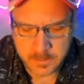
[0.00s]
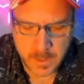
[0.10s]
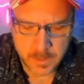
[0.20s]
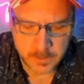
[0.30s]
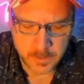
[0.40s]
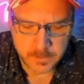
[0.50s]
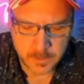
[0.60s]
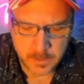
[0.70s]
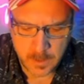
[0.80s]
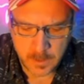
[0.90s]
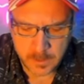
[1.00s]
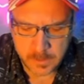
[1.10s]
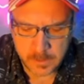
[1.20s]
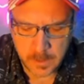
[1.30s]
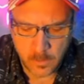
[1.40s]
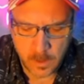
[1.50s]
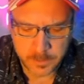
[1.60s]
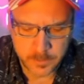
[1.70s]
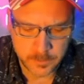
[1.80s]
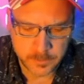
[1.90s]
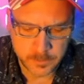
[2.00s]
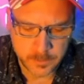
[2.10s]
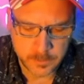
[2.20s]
you guys want to call in, and I'll walk you through